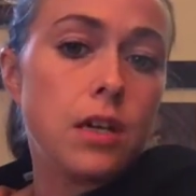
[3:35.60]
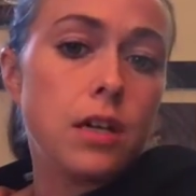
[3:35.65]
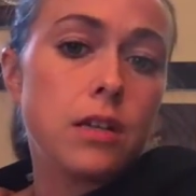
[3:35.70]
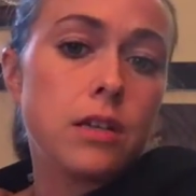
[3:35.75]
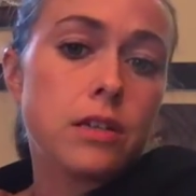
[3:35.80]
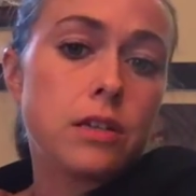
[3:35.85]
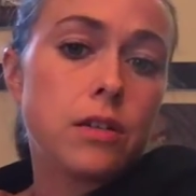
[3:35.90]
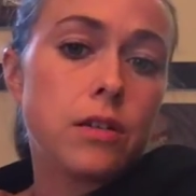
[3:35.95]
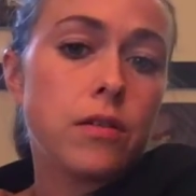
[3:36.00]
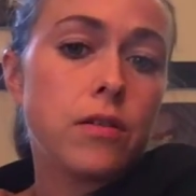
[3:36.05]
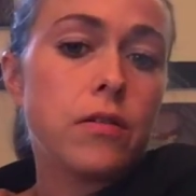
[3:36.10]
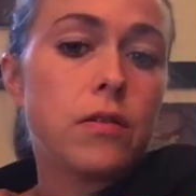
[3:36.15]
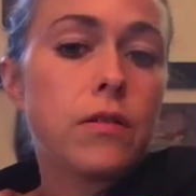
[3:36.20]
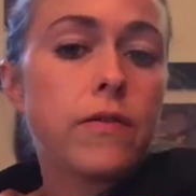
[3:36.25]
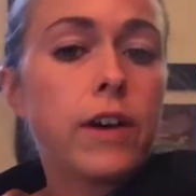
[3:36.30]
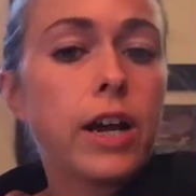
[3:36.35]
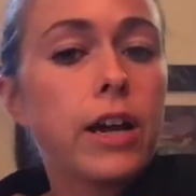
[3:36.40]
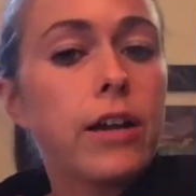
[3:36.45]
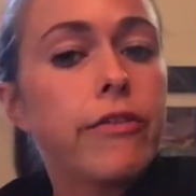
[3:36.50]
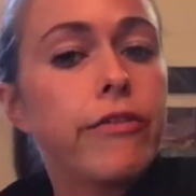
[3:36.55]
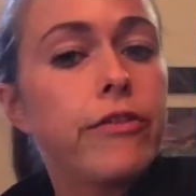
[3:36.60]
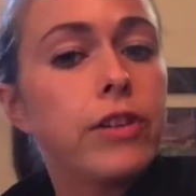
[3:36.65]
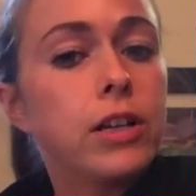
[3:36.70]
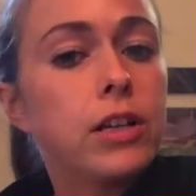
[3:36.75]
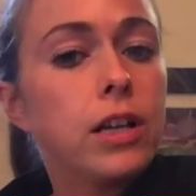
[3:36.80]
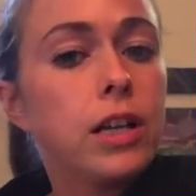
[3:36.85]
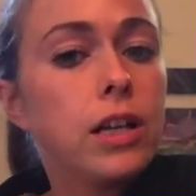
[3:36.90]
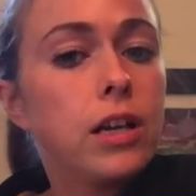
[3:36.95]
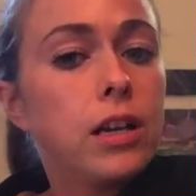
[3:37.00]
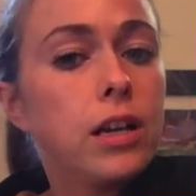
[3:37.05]
So kind of feel
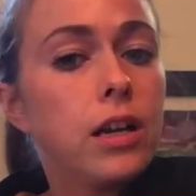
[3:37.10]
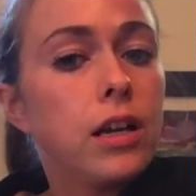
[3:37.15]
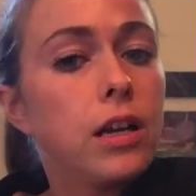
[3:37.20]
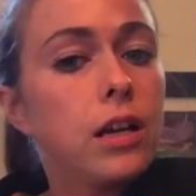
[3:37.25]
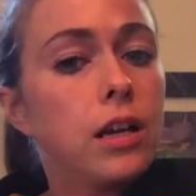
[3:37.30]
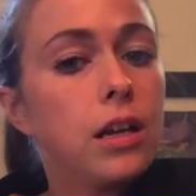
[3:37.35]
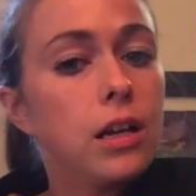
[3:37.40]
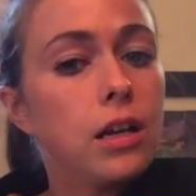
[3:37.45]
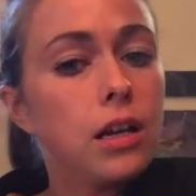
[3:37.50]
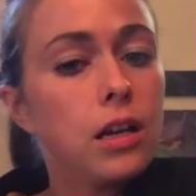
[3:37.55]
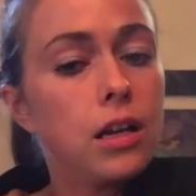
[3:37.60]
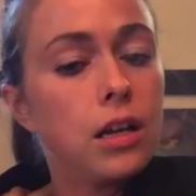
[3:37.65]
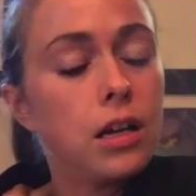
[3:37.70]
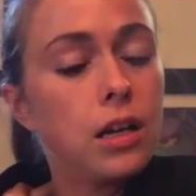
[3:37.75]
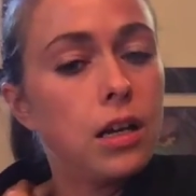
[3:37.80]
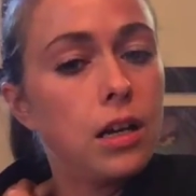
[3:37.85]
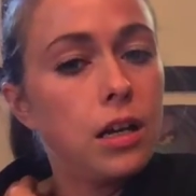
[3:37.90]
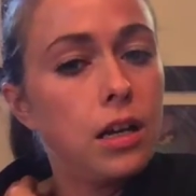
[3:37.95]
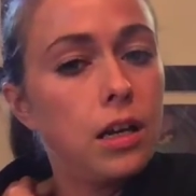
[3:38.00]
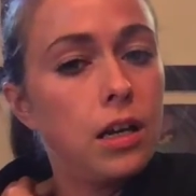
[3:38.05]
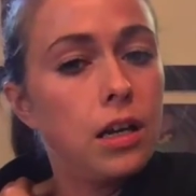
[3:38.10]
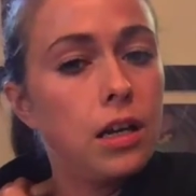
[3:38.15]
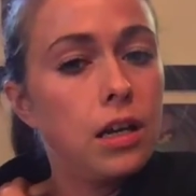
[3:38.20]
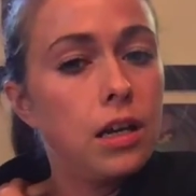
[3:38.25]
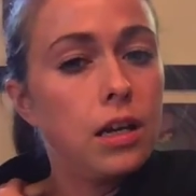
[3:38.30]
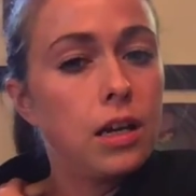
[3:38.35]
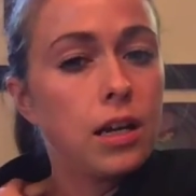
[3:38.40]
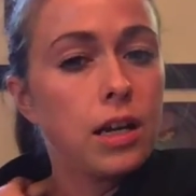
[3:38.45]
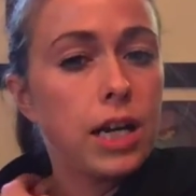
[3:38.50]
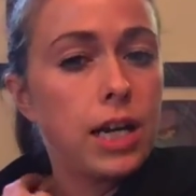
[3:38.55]
in, and it
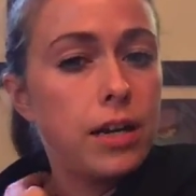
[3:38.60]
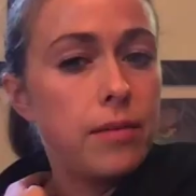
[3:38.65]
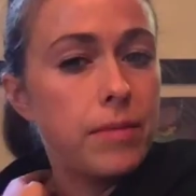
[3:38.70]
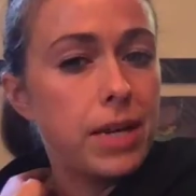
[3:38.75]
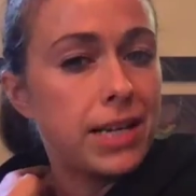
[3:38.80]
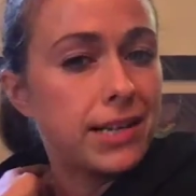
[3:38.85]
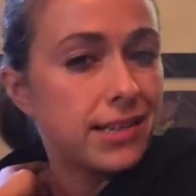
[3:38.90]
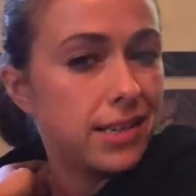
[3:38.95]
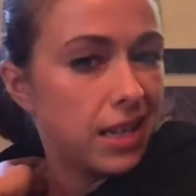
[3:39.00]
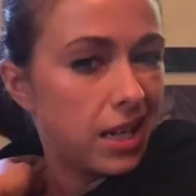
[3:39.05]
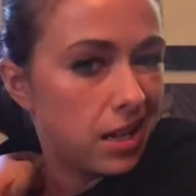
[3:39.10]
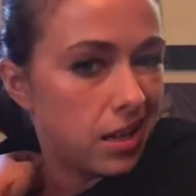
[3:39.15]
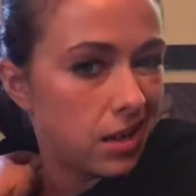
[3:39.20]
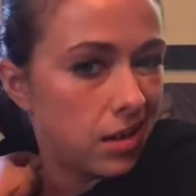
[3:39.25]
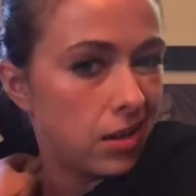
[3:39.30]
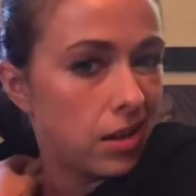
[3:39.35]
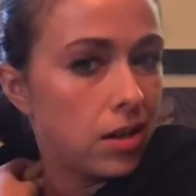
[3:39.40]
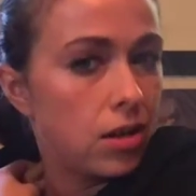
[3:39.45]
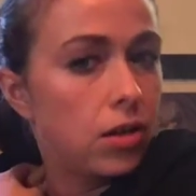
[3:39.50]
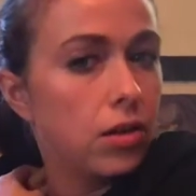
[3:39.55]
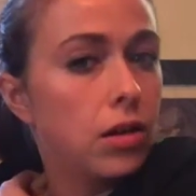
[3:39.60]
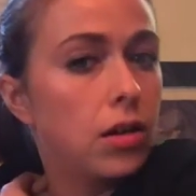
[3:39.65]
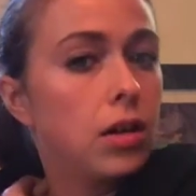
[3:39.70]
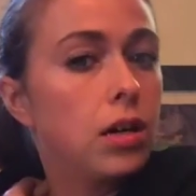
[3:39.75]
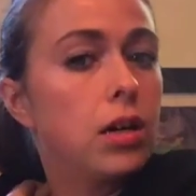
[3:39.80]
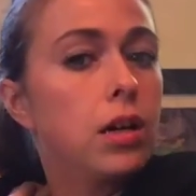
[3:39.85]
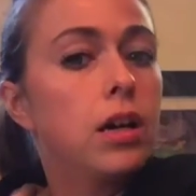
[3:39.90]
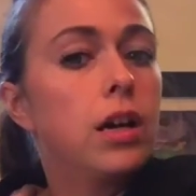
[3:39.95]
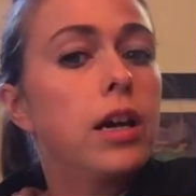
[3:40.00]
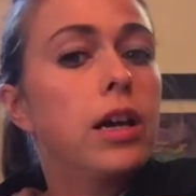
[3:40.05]
kind of makes like a little
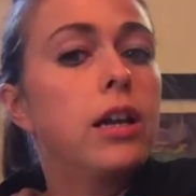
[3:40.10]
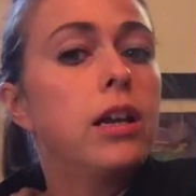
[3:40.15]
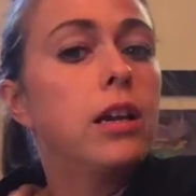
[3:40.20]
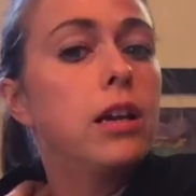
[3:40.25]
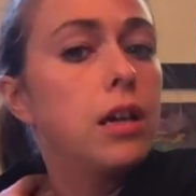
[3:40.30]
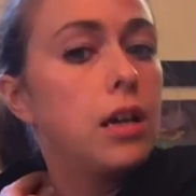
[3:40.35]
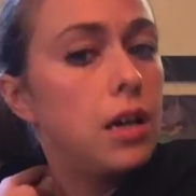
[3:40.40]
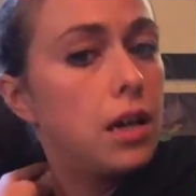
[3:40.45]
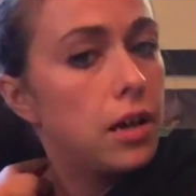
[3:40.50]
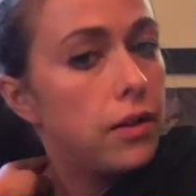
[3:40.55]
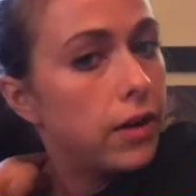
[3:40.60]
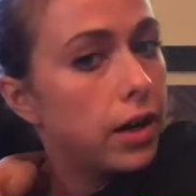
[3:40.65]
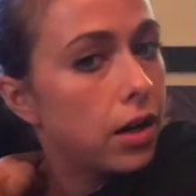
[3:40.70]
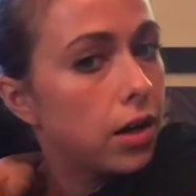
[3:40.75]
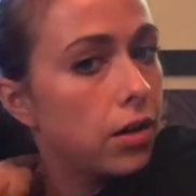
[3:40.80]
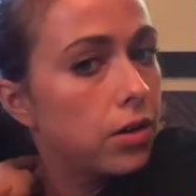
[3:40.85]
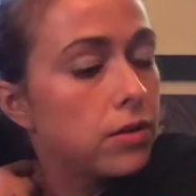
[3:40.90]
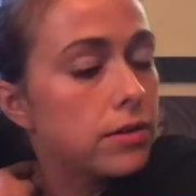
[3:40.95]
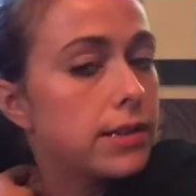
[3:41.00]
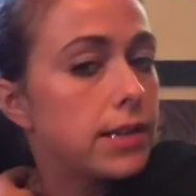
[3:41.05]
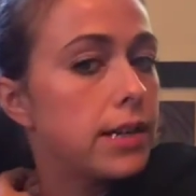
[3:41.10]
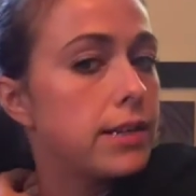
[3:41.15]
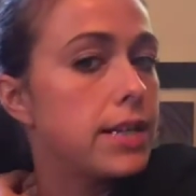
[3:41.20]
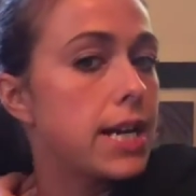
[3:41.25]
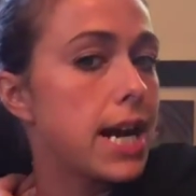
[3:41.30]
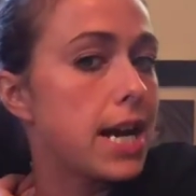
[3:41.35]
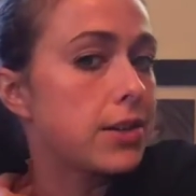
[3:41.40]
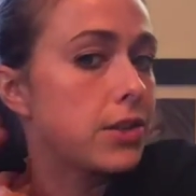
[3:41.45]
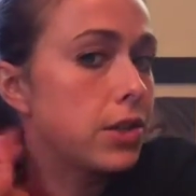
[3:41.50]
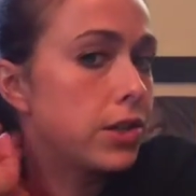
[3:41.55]
hood that
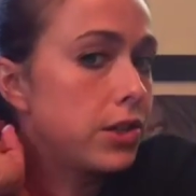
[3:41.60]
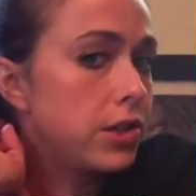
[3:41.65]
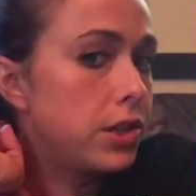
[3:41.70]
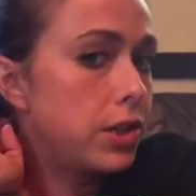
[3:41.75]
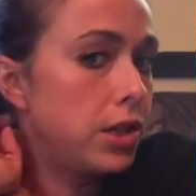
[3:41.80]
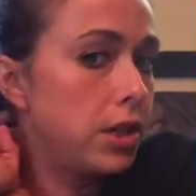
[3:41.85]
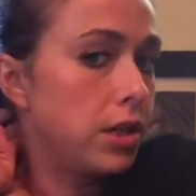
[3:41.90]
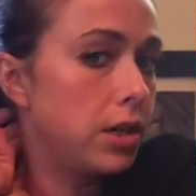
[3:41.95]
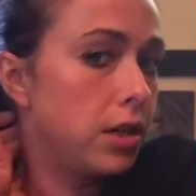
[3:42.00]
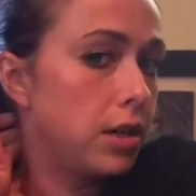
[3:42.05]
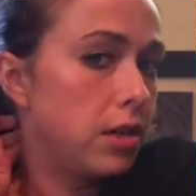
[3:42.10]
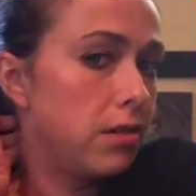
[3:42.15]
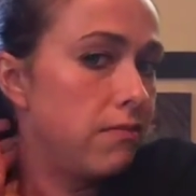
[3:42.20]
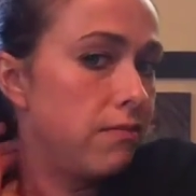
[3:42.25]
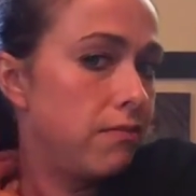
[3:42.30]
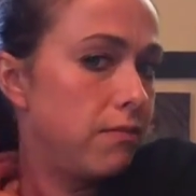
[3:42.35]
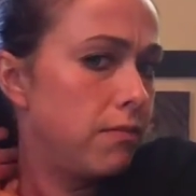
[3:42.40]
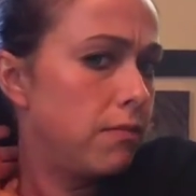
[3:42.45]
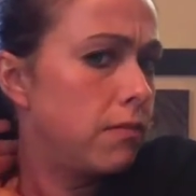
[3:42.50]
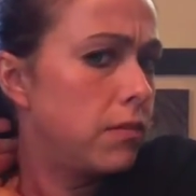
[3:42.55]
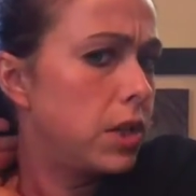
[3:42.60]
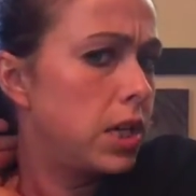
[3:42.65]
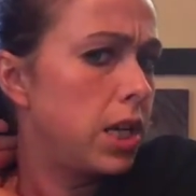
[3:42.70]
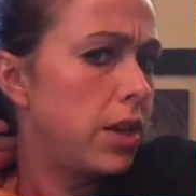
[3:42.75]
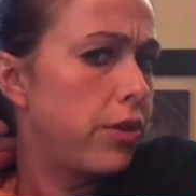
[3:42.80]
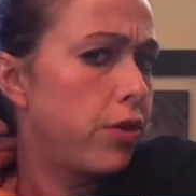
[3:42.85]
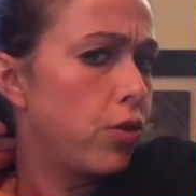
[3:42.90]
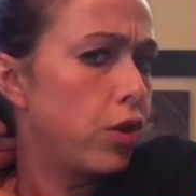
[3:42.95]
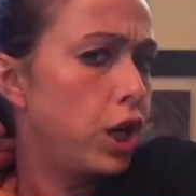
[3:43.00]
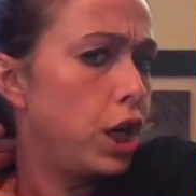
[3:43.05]
attaches to your
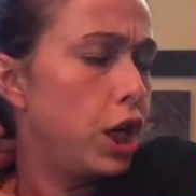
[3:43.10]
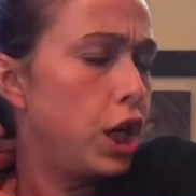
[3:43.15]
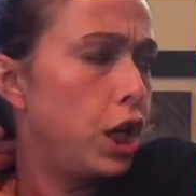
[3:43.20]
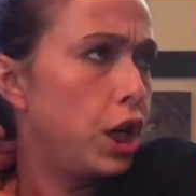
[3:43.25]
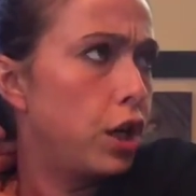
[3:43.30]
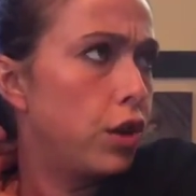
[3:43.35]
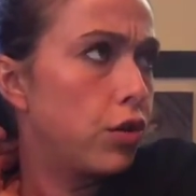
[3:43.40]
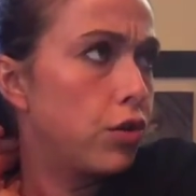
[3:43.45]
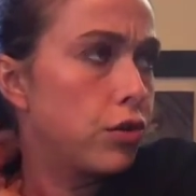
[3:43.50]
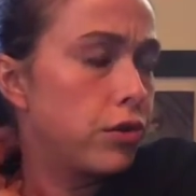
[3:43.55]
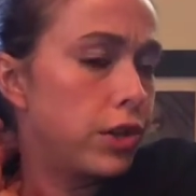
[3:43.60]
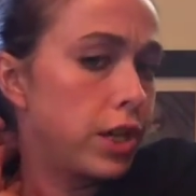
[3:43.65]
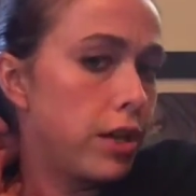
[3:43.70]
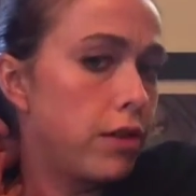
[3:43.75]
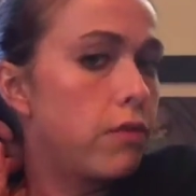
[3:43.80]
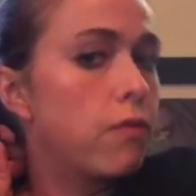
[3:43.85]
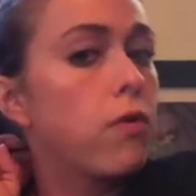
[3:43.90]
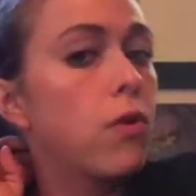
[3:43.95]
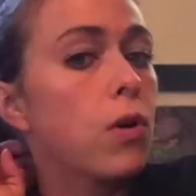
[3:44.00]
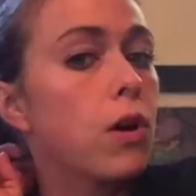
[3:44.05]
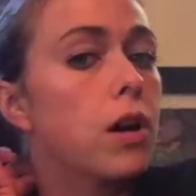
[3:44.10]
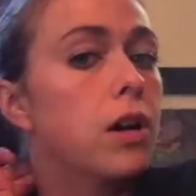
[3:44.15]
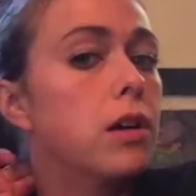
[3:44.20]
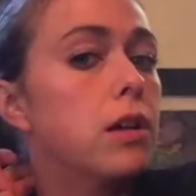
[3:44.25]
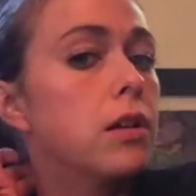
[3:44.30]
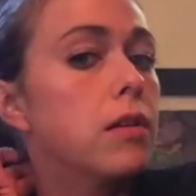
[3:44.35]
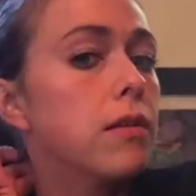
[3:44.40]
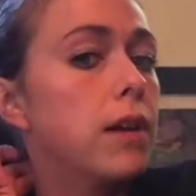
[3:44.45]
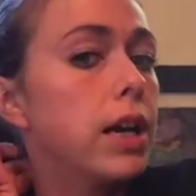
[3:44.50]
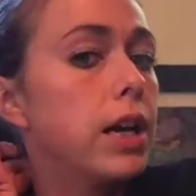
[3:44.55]
C3, C4
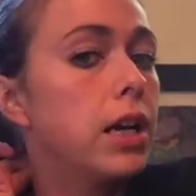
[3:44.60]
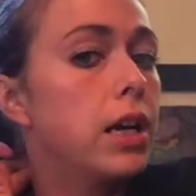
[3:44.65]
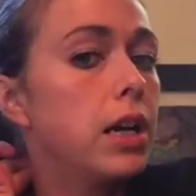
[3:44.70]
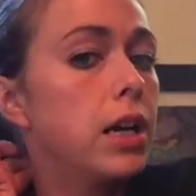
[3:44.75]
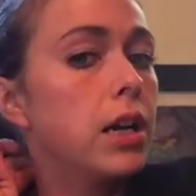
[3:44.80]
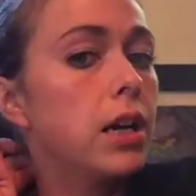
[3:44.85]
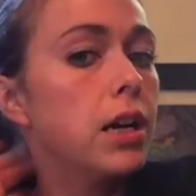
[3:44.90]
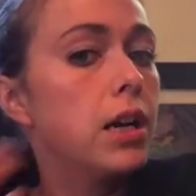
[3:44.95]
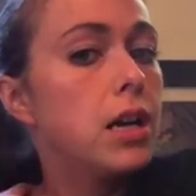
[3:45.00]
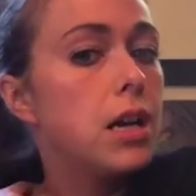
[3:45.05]
right in here.